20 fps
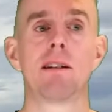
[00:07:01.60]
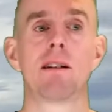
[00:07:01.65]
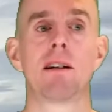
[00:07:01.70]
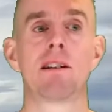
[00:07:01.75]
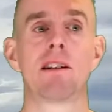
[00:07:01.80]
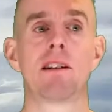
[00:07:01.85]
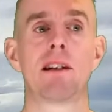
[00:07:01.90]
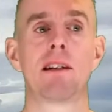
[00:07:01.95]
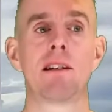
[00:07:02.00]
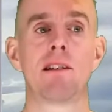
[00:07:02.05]
in
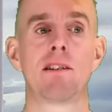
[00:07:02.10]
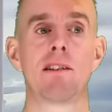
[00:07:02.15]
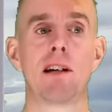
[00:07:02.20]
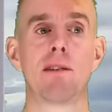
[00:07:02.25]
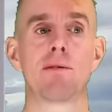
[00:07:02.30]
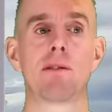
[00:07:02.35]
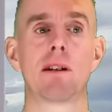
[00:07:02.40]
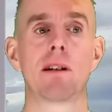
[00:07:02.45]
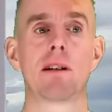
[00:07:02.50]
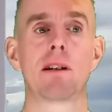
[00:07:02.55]

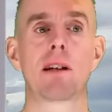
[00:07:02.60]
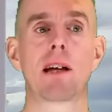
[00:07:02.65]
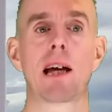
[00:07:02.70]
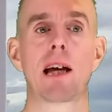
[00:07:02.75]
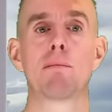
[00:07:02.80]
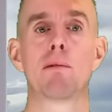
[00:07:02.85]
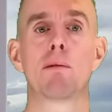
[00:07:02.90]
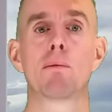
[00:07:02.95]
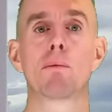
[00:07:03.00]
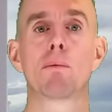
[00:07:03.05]
1987
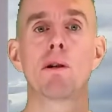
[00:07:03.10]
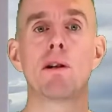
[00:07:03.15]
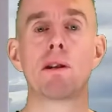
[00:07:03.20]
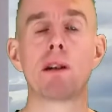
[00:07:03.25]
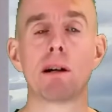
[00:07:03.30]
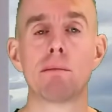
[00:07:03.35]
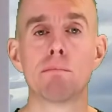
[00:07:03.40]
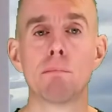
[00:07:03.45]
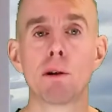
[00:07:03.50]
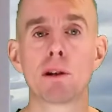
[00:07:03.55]
came up
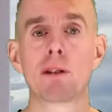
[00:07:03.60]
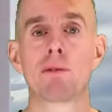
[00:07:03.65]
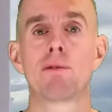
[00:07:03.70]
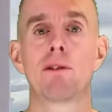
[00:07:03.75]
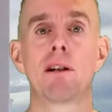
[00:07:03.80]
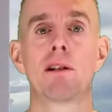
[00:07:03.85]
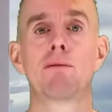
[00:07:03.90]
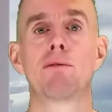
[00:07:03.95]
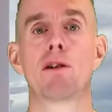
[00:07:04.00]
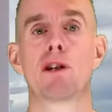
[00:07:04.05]
with a
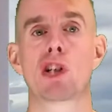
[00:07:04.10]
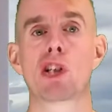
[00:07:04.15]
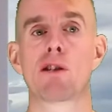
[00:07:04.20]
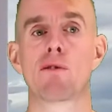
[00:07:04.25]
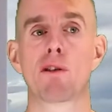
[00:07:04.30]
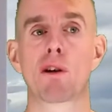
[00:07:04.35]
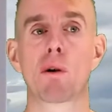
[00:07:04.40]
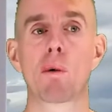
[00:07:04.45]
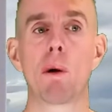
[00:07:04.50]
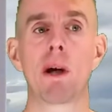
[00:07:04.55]
modified version
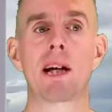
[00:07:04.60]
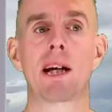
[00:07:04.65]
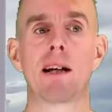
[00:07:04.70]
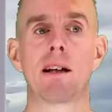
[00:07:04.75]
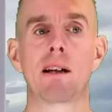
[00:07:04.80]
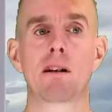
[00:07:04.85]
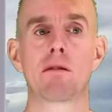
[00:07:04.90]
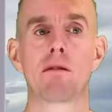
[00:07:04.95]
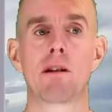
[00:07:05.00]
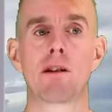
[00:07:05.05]
of the Quick
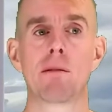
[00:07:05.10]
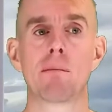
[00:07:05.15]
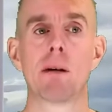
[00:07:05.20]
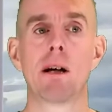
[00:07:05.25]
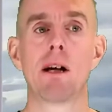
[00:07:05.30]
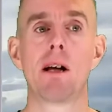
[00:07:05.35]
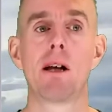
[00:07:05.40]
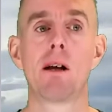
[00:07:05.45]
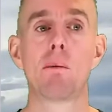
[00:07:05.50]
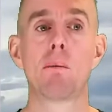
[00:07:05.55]
algorithm,
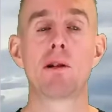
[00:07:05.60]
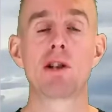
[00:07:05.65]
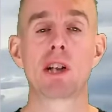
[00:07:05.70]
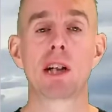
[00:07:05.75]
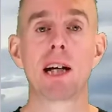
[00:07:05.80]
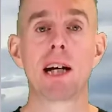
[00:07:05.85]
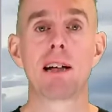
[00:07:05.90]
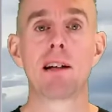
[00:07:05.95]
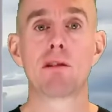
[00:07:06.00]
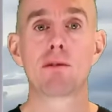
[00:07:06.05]
which
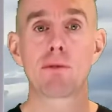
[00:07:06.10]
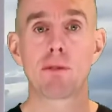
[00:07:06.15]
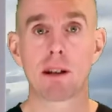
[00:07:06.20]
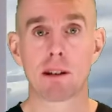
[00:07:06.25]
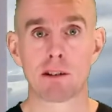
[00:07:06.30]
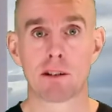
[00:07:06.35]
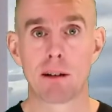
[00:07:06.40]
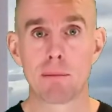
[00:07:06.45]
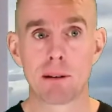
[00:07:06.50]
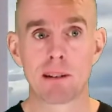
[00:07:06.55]
again is
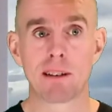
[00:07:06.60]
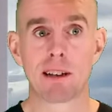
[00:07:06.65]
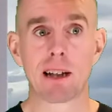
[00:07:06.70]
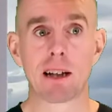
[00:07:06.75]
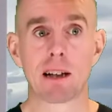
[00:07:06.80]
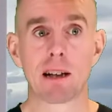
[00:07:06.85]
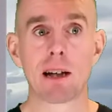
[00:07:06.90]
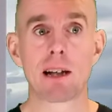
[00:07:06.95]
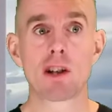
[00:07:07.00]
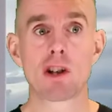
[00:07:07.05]
flux limiting
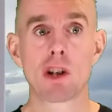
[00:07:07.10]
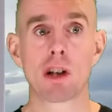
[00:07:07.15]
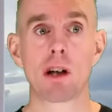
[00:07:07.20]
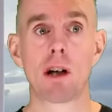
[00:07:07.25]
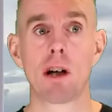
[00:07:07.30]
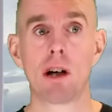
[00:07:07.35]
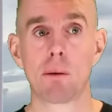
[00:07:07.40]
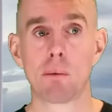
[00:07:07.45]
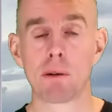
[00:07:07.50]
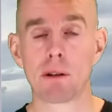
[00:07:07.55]
in nature,
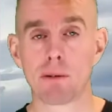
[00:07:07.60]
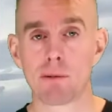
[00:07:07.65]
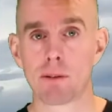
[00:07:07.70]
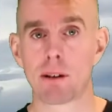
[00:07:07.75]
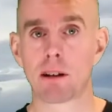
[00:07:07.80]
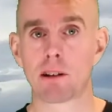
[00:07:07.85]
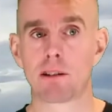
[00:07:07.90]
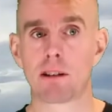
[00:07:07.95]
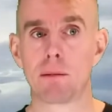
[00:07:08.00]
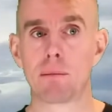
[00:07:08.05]
with a
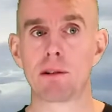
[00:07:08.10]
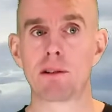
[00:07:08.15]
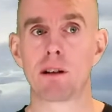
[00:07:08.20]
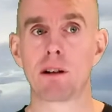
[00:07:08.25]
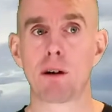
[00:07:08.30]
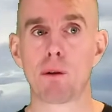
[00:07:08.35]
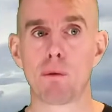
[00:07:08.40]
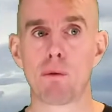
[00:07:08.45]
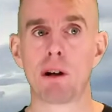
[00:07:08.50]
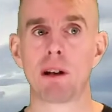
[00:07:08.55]
flux
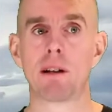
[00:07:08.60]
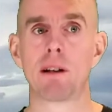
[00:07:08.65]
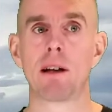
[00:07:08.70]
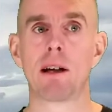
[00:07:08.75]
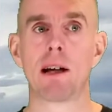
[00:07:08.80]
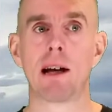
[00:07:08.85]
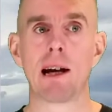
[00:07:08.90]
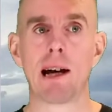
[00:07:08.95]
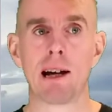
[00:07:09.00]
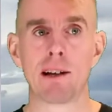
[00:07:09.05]
limiter
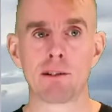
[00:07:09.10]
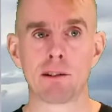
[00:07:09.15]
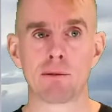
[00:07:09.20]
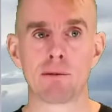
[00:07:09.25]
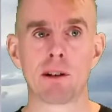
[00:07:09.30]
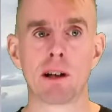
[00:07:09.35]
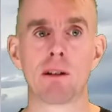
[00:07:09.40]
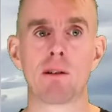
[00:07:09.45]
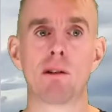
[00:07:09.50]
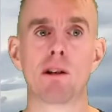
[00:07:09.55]
written as
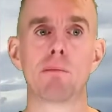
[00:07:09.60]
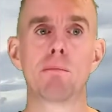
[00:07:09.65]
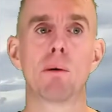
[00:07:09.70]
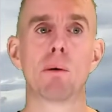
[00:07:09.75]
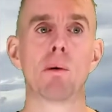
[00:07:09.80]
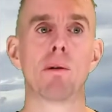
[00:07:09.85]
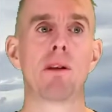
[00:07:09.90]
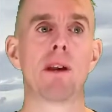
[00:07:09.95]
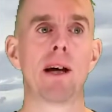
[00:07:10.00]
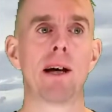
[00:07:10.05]
I've done on the
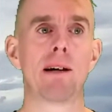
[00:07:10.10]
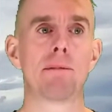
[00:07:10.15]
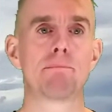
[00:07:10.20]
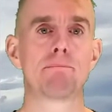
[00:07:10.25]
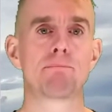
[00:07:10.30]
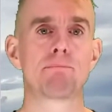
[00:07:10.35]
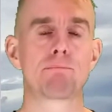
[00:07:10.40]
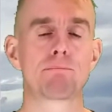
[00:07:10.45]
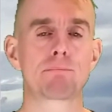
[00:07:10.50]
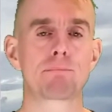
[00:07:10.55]
board there.
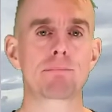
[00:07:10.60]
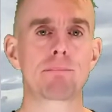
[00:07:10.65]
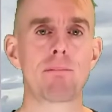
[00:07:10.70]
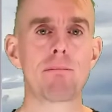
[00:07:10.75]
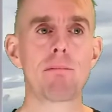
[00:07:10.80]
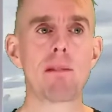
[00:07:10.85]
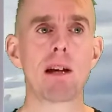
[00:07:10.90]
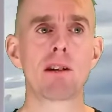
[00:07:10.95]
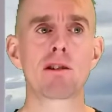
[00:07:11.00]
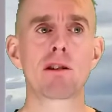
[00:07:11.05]

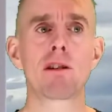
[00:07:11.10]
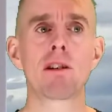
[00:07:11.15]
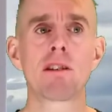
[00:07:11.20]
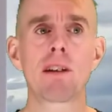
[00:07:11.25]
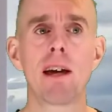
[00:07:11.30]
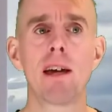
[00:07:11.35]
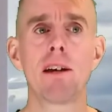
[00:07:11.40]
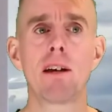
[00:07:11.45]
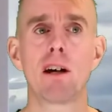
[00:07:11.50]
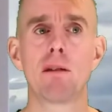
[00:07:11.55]
So the
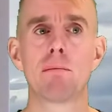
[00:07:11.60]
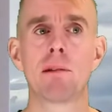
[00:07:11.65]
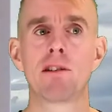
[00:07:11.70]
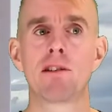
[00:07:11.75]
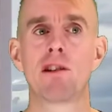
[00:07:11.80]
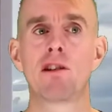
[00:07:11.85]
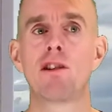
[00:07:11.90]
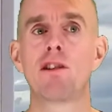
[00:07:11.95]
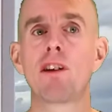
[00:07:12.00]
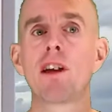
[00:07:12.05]
take-home
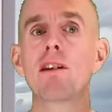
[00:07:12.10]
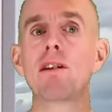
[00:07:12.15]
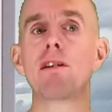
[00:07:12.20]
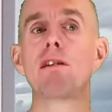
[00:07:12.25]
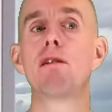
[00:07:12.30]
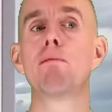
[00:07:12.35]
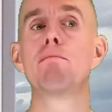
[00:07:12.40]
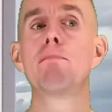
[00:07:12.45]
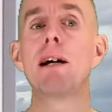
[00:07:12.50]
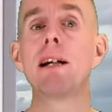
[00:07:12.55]
message is that
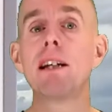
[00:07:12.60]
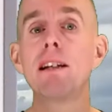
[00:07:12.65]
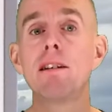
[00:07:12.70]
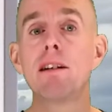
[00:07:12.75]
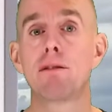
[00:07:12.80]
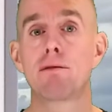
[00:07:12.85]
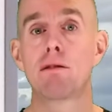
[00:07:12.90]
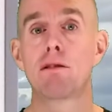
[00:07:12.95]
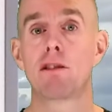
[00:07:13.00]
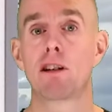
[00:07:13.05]
there are many
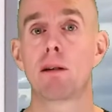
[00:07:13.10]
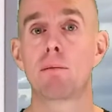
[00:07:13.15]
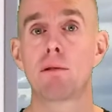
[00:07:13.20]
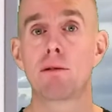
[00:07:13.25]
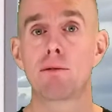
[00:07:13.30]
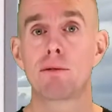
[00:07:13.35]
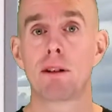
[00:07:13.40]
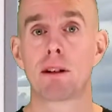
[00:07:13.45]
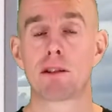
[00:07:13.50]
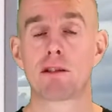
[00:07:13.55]
different types
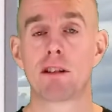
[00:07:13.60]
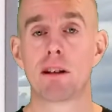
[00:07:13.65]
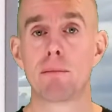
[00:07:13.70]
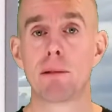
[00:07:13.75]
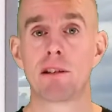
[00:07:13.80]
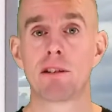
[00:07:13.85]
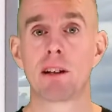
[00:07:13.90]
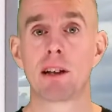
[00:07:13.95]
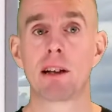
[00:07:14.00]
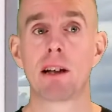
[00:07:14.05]
of flux
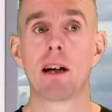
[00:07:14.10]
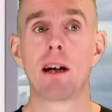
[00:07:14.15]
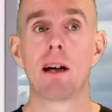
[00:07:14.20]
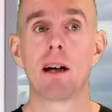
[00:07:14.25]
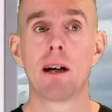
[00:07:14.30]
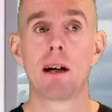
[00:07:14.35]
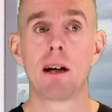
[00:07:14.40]
limiting